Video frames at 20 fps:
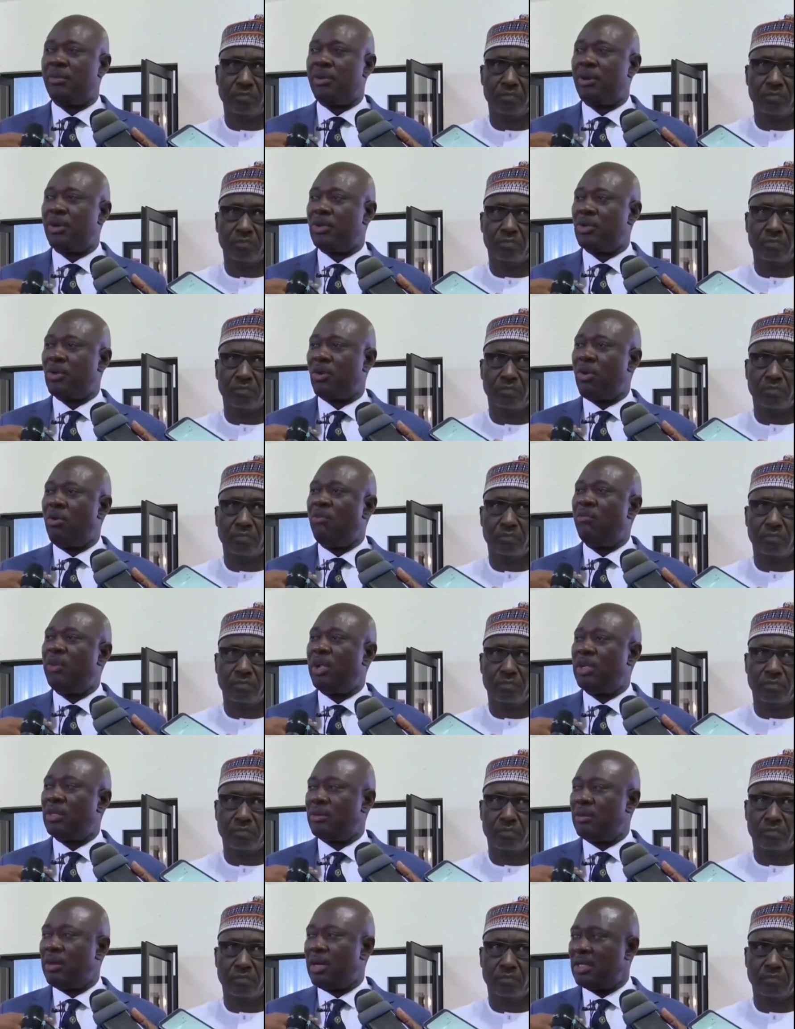Speaker 1: is for us to
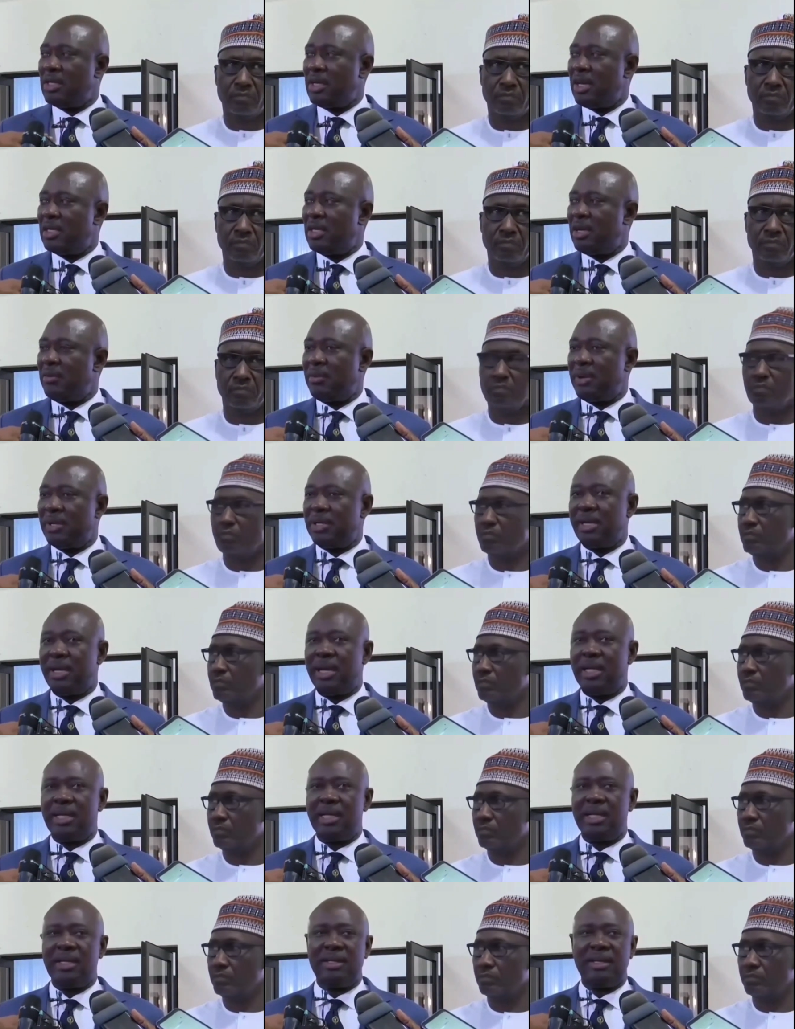convey to Nigerians the president